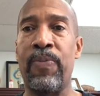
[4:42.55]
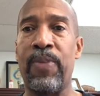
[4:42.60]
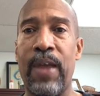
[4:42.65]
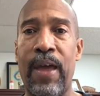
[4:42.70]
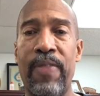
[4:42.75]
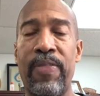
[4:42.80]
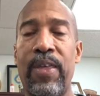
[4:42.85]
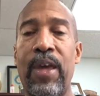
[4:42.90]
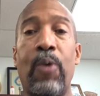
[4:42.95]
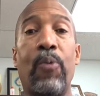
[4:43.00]

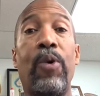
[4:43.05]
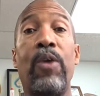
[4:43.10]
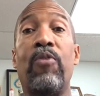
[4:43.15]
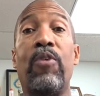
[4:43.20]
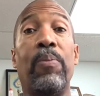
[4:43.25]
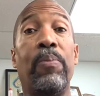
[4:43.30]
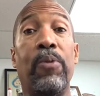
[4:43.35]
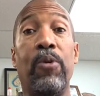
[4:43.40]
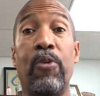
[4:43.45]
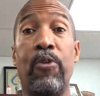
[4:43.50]
And then we
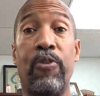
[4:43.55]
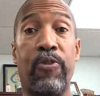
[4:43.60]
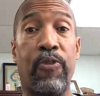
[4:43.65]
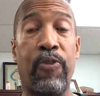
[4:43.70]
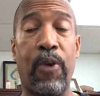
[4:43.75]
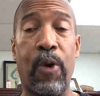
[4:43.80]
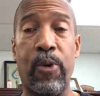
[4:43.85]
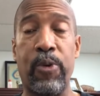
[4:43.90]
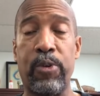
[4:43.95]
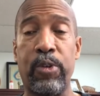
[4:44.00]
removed
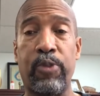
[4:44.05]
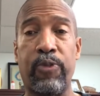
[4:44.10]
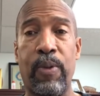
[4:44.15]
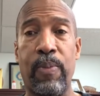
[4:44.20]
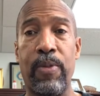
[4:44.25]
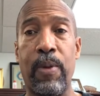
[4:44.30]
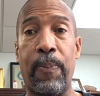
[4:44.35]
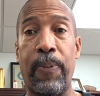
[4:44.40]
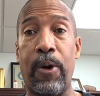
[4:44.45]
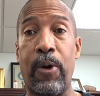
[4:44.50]
voters
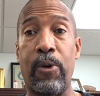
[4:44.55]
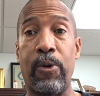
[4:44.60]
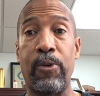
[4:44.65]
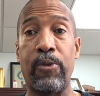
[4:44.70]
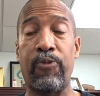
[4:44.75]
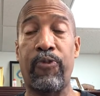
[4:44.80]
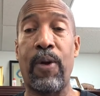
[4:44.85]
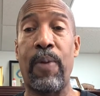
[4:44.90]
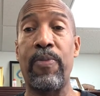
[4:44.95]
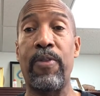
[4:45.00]
from the
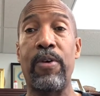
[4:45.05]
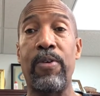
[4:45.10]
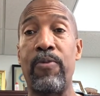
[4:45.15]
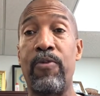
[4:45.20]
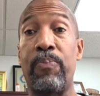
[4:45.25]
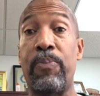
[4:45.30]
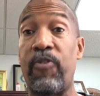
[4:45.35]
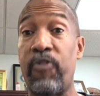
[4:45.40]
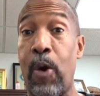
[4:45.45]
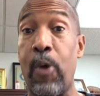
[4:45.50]

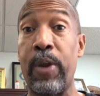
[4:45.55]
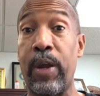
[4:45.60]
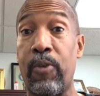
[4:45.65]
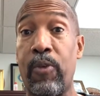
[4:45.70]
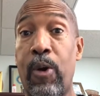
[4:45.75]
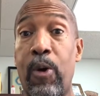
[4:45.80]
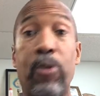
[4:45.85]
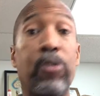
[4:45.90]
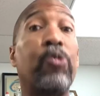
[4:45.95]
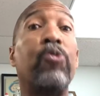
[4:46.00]
voting
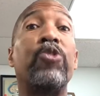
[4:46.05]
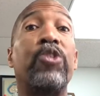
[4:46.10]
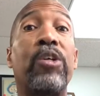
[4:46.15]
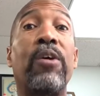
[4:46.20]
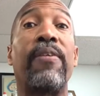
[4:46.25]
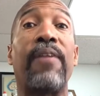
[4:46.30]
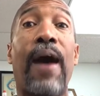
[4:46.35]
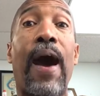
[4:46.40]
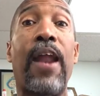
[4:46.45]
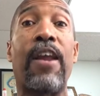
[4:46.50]
rolls who
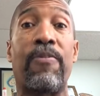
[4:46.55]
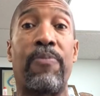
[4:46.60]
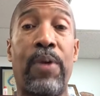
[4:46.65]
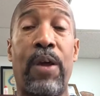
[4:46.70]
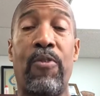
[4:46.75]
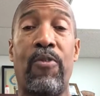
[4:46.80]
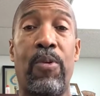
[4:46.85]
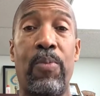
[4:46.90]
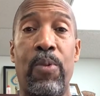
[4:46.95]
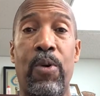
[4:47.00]
should not have
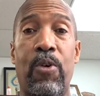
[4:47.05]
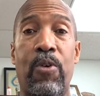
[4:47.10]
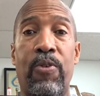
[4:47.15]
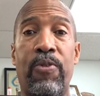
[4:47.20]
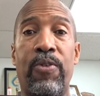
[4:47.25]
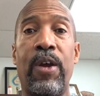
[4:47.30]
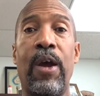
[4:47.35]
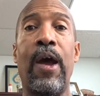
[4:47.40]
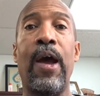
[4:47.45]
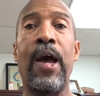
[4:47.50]
been
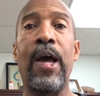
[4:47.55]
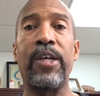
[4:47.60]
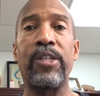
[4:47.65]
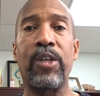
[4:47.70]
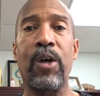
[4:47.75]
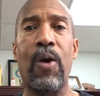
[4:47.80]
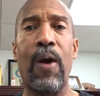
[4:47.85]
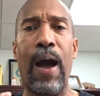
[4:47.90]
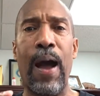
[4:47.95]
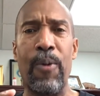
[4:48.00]
removed.
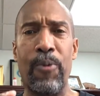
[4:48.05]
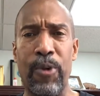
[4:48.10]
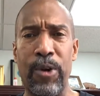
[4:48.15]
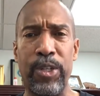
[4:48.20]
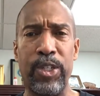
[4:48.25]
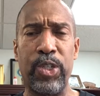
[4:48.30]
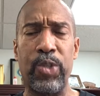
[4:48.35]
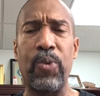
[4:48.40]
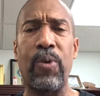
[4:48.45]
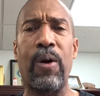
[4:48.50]
So I
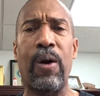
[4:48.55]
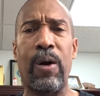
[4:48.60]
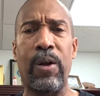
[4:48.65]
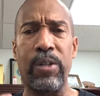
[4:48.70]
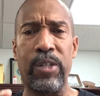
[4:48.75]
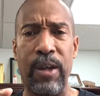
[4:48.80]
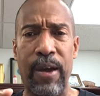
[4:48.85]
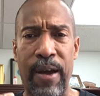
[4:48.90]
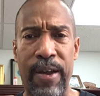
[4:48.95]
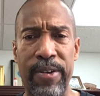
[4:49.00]
want you
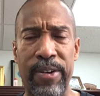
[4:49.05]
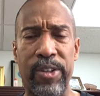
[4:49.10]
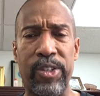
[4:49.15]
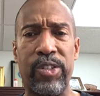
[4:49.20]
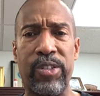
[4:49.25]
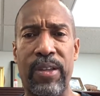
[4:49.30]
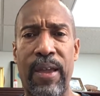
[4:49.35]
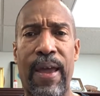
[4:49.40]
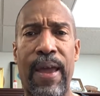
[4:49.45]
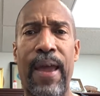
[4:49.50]
all to
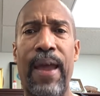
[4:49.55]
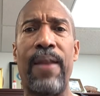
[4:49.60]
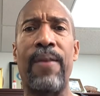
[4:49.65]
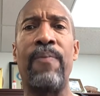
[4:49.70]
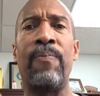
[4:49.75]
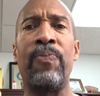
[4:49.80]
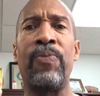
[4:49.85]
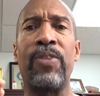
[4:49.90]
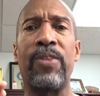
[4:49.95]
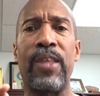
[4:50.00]

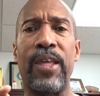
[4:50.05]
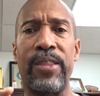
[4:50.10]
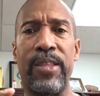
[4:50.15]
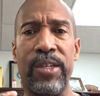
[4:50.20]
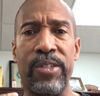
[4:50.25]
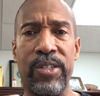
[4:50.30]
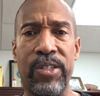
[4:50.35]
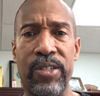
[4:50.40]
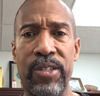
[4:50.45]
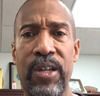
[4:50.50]
understand that
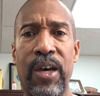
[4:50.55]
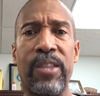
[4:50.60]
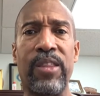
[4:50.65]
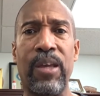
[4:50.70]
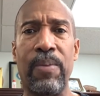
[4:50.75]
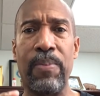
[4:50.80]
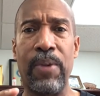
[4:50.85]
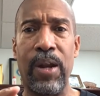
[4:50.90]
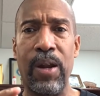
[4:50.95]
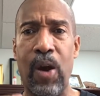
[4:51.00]
this is
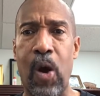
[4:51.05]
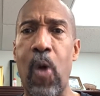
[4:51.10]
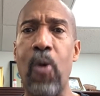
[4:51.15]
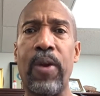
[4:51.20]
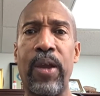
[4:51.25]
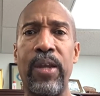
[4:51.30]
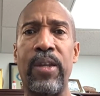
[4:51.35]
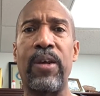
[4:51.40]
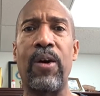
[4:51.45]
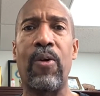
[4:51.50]
nothing but
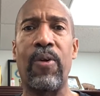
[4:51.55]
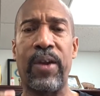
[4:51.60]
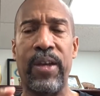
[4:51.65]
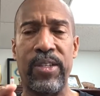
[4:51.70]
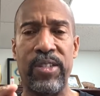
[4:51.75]
okey-doke.